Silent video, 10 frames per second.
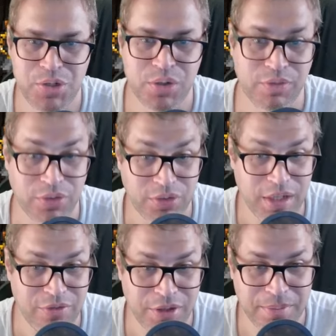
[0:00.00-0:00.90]
I should have
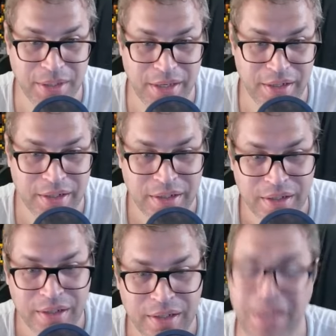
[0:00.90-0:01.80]
saved my...
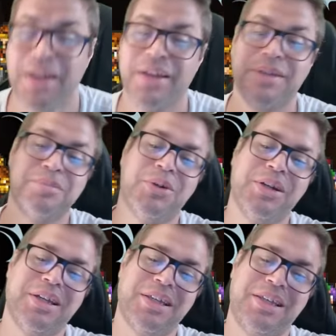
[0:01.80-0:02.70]
Ah,
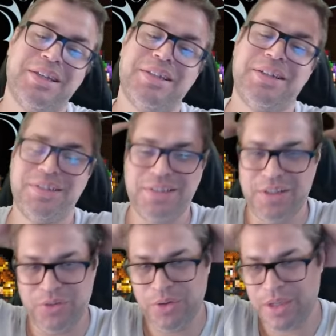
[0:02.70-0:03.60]
Monika killed it.
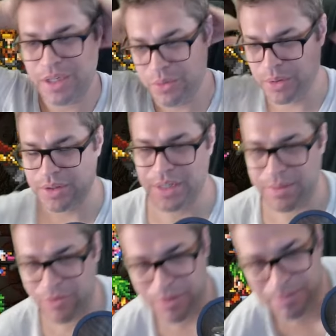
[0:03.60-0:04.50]
It's okay, you were the
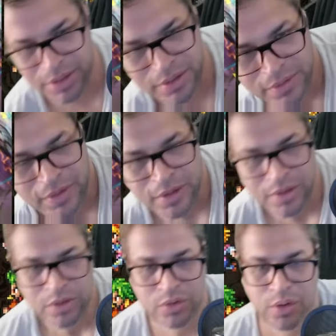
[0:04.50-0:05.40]
MVP.
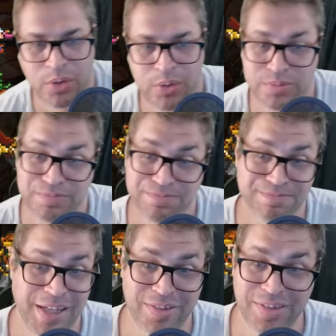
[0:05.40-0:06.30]
So,
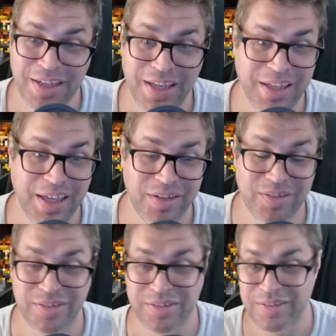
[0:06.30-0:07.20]
that's the end,
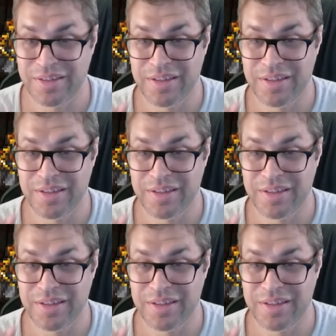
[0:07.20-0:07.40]
guys.